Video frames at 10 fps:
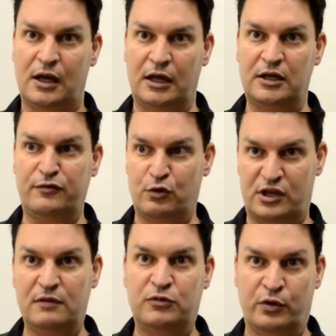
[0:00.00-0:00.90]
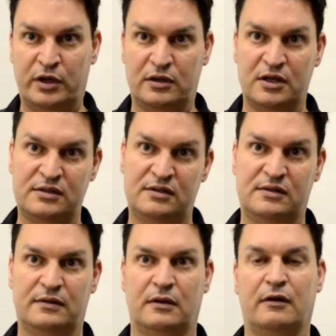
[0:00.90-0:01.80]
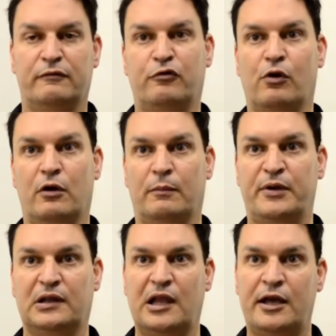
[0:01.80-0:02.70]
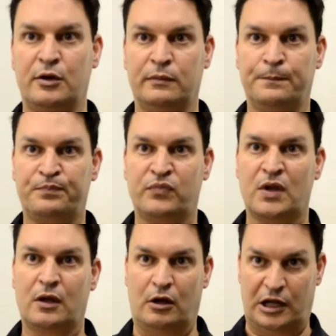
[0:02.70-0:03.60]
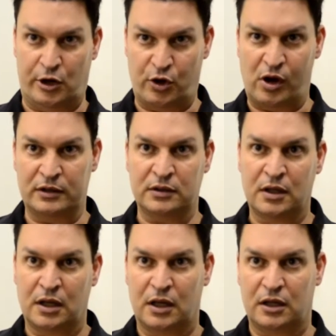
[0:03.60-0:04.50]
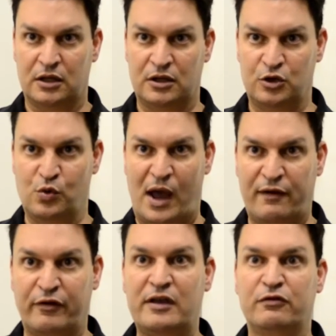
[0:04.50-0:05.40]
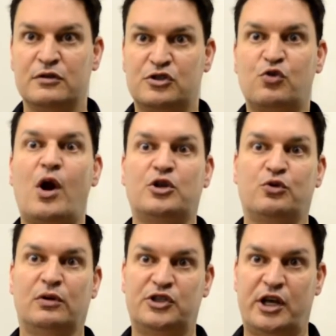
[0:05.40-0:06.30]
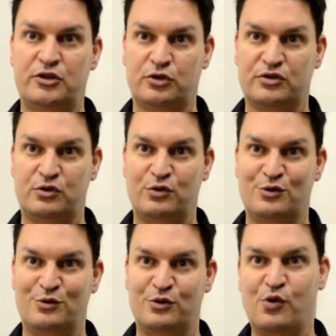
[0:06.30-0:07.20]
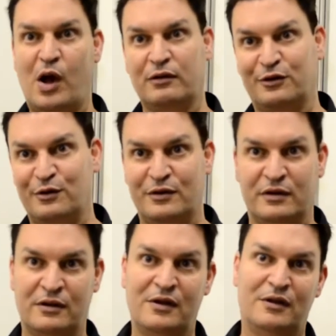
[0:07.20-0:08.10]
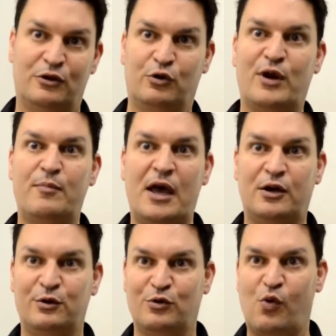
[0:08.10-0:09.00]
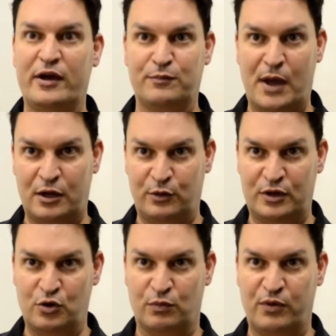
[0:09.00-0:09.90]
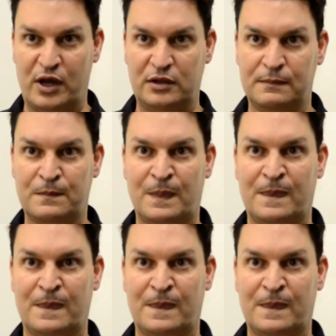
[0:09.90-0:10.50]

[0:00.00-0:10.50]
And if you keep doing this for a bit later on, you have even structural changes. You alter the gray matter, the white matter in your brain.